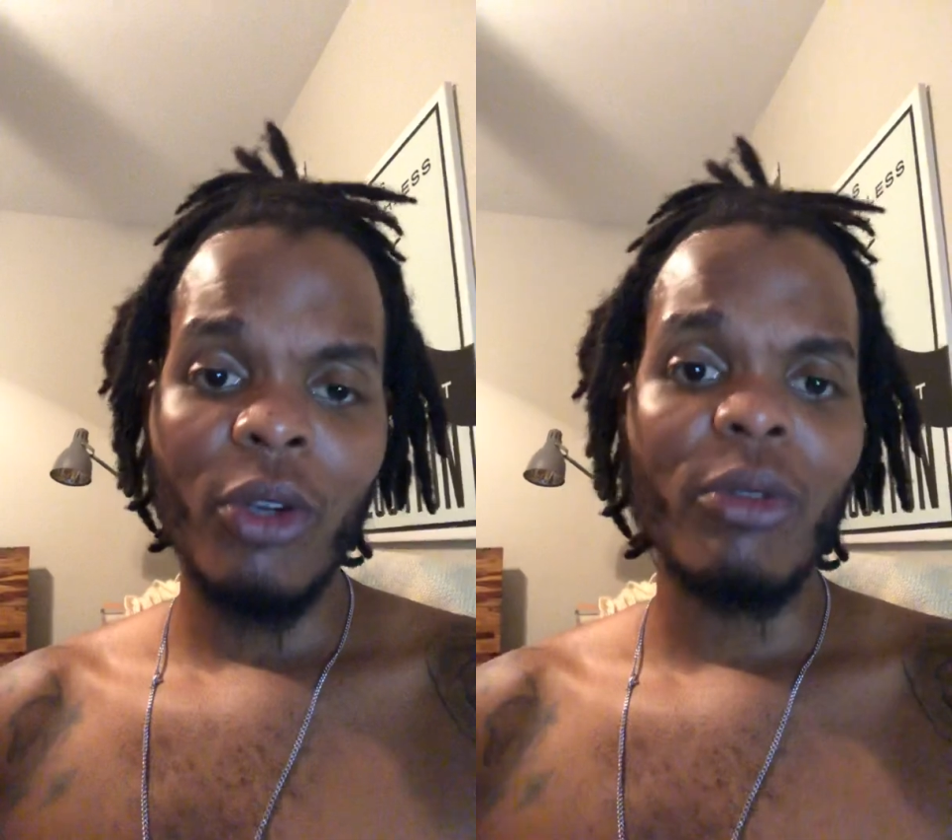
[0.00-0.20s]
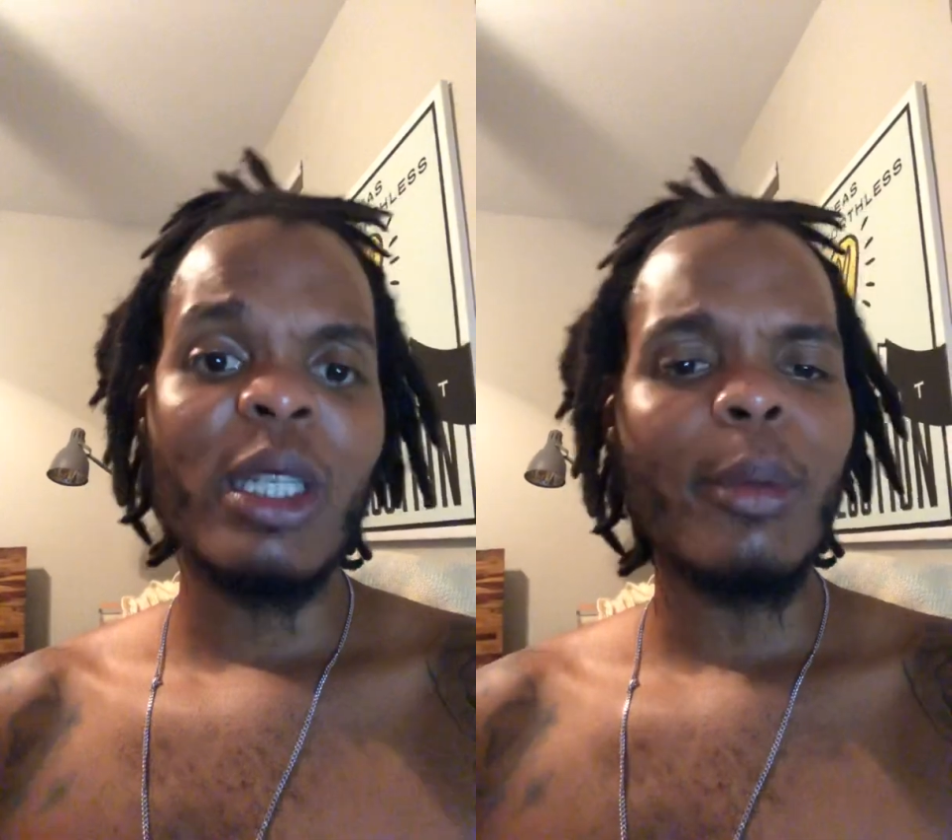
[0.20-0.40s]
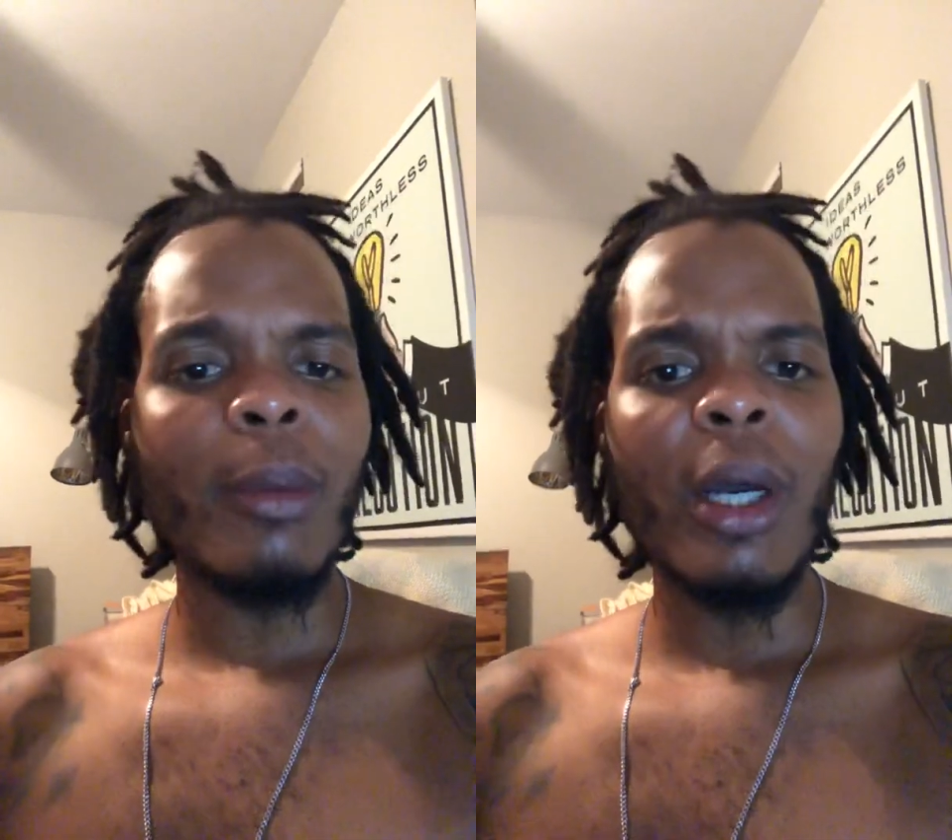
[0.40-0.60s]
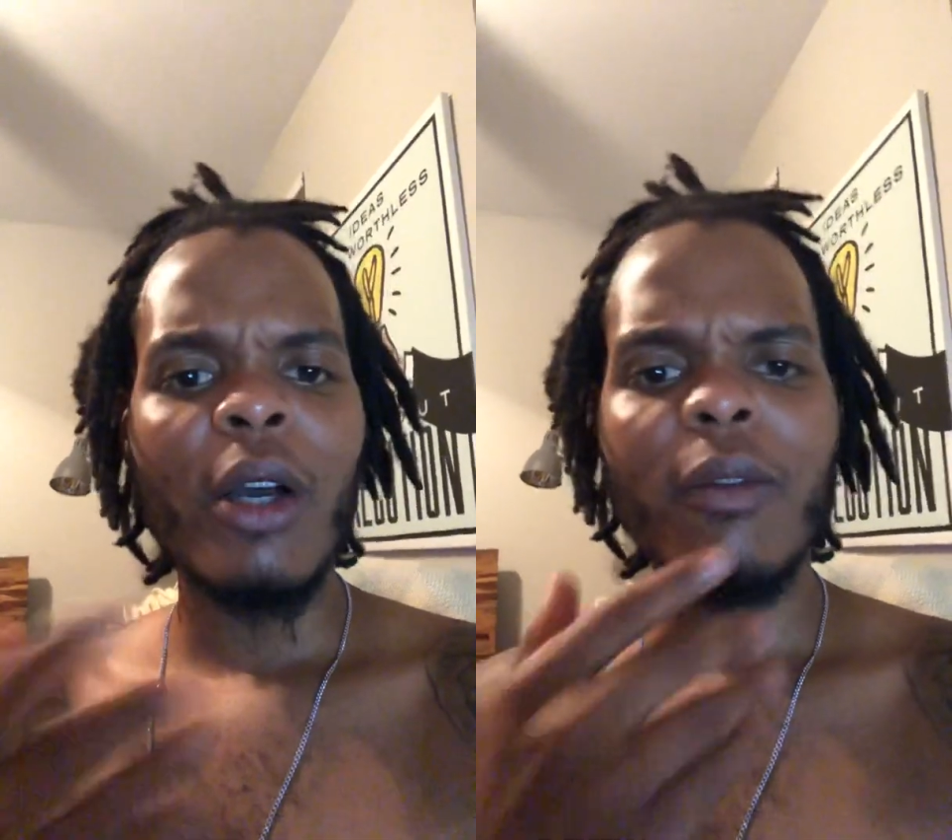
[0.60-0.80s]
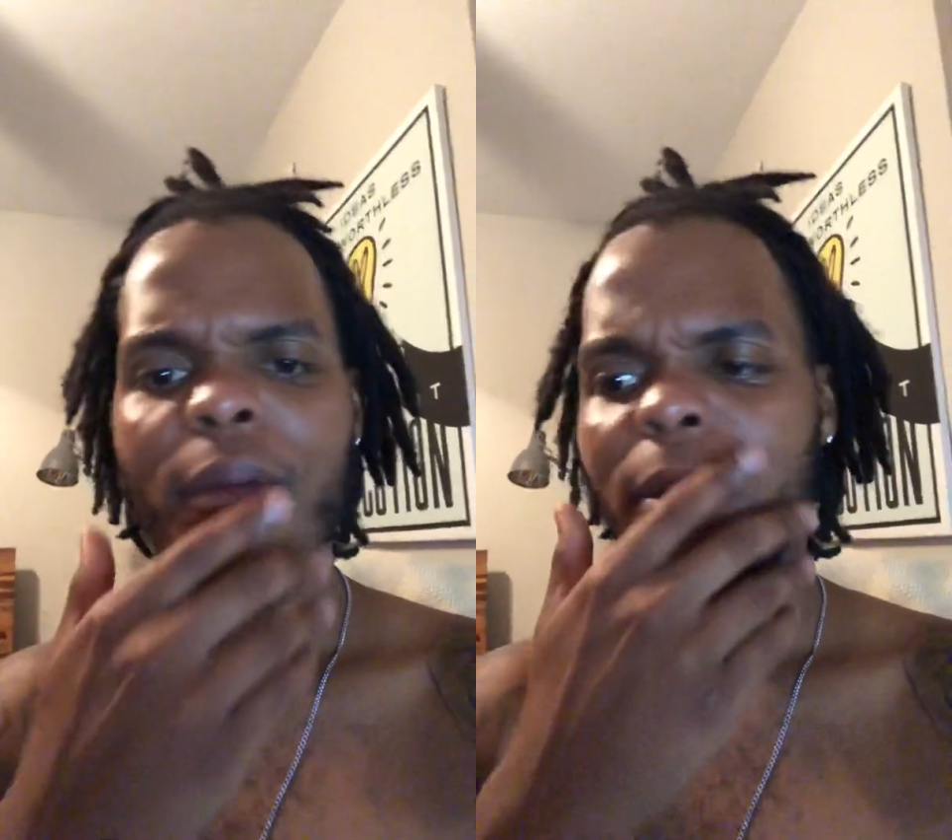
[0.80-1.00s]
tipped him
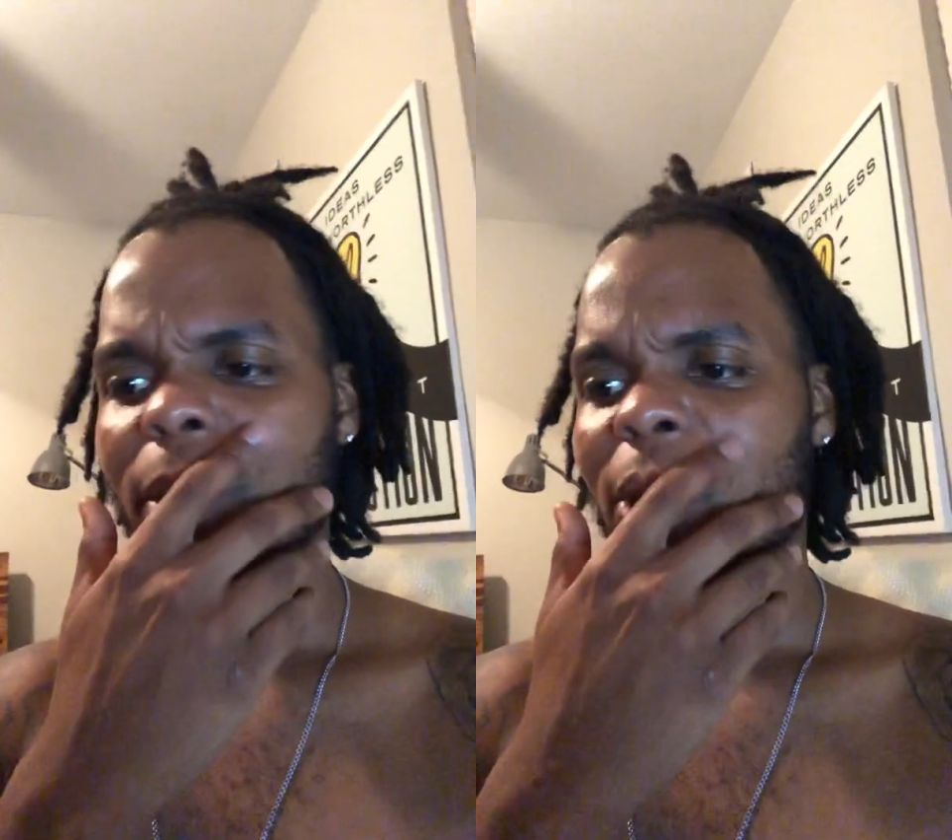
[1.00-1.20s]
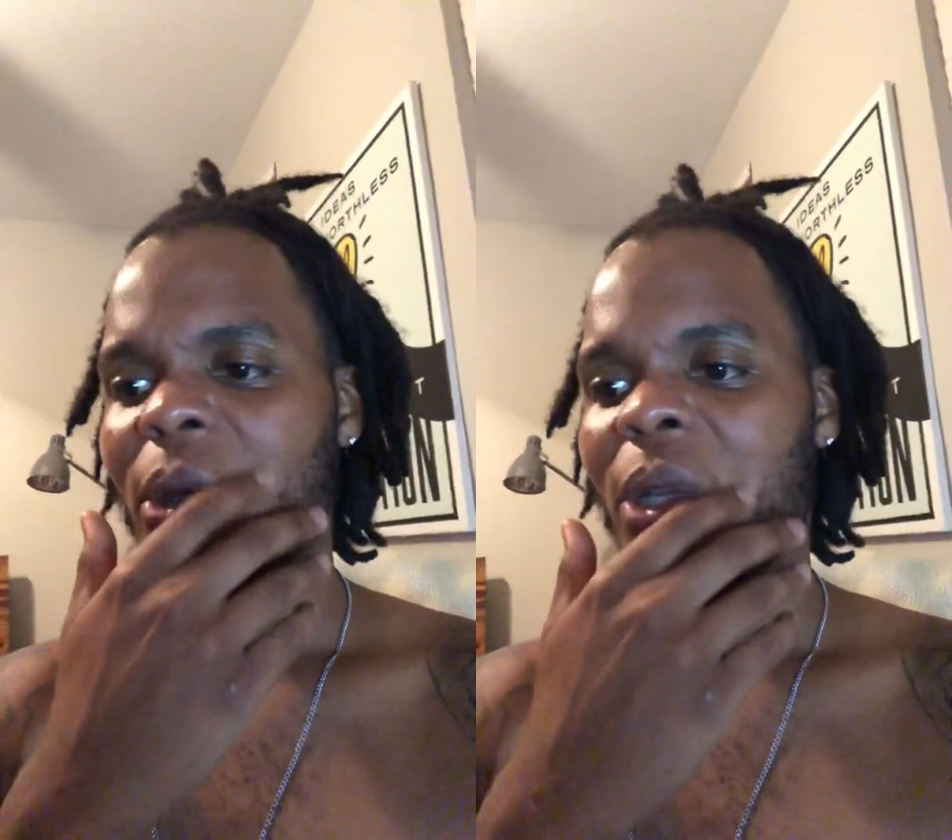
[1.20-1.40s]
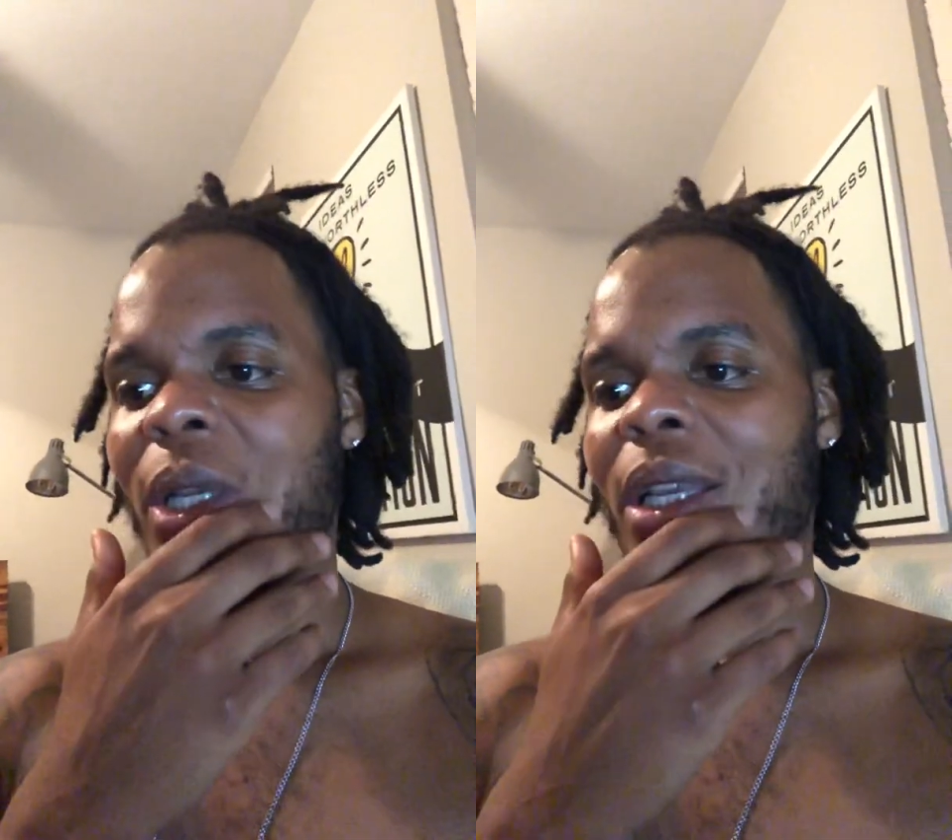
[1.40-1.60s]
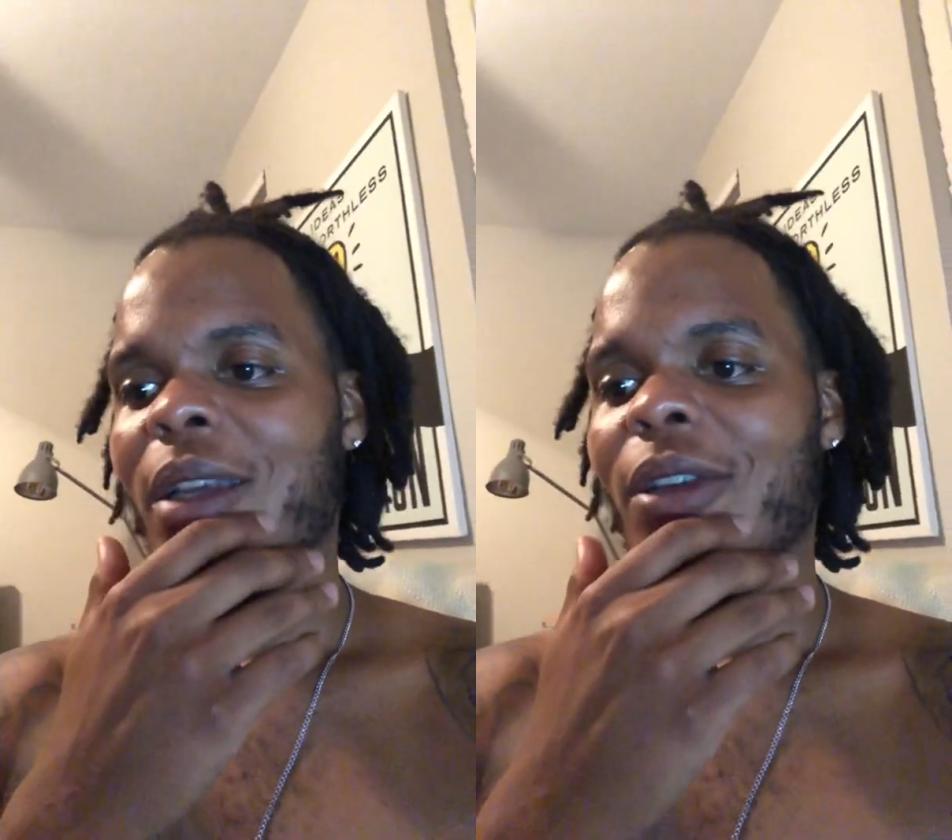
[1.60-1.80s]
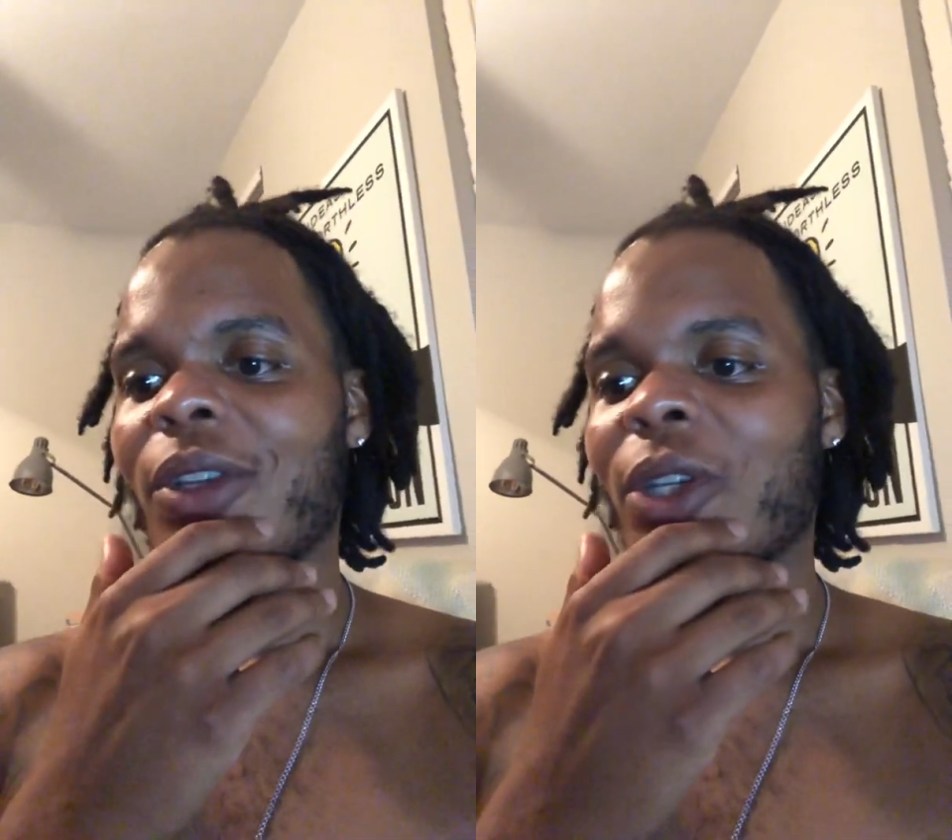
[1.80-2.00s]
off,
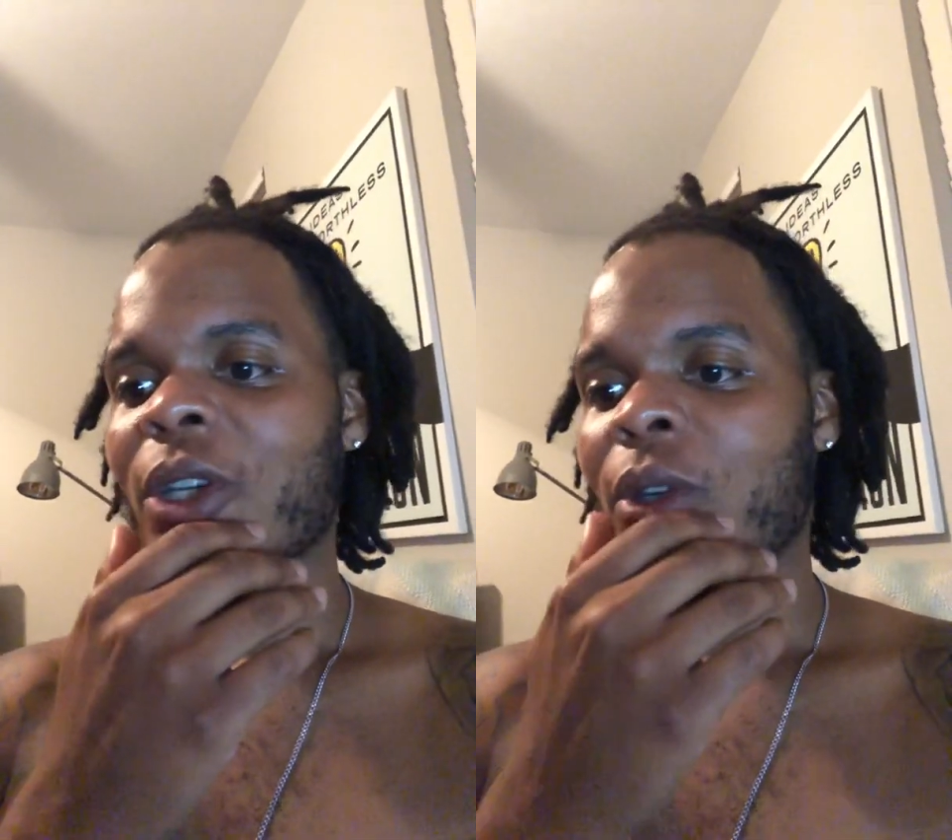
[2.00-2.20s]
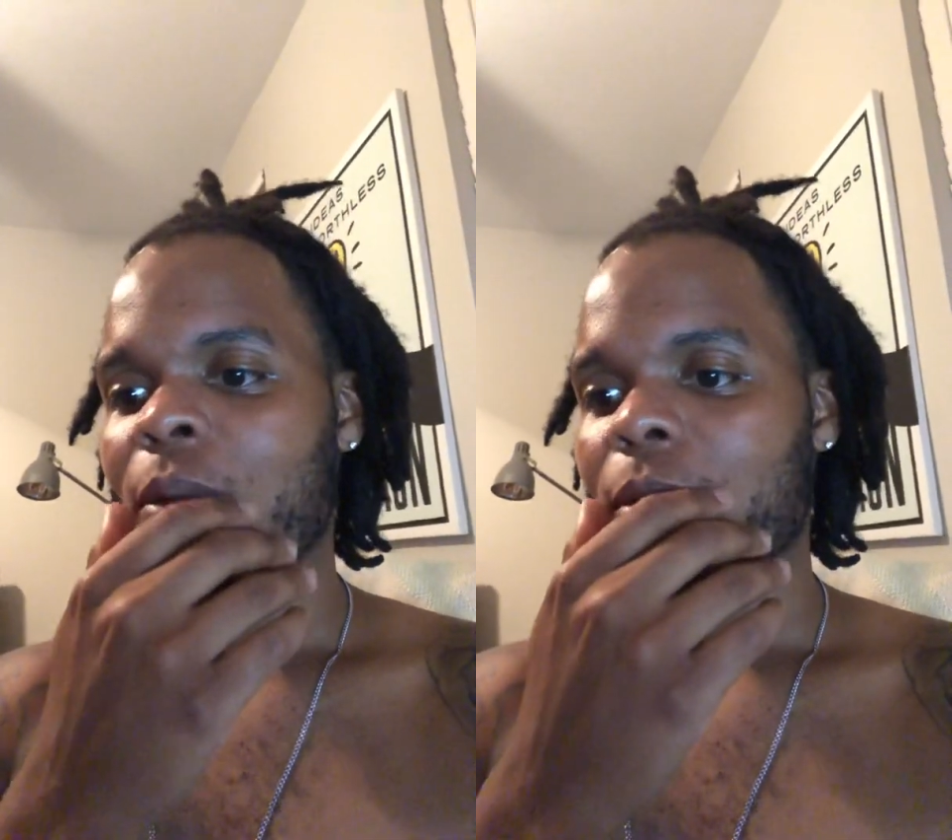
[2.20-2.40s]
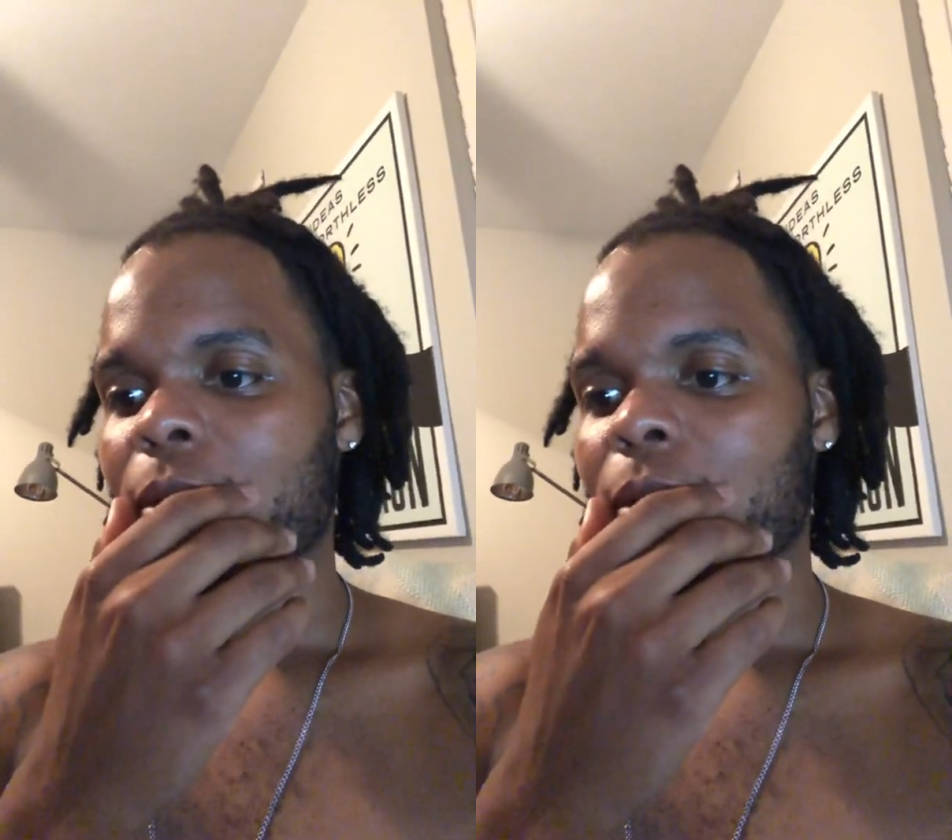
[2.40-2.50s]
he killed him.